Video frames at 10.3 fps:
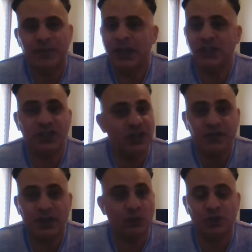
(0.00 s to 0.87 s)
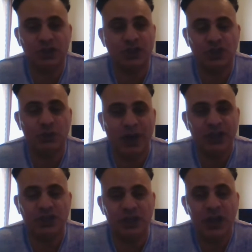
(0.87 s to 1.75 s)
It's a difficult
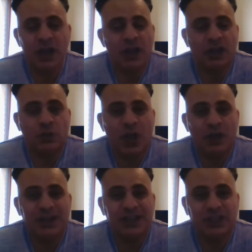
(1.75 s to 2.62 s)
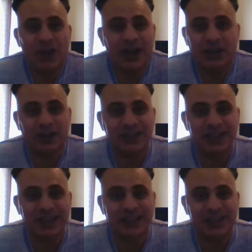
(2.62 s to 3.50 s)
situation because we only started our
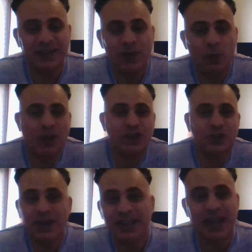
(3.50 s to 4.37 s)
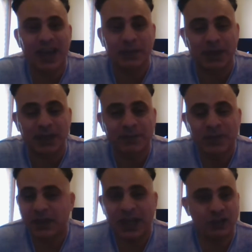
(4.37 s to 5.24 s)
season once Ollie came in.
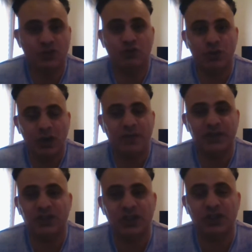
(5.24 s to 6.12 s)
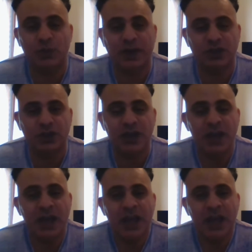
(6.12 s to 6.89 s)
That's the truth of the situation.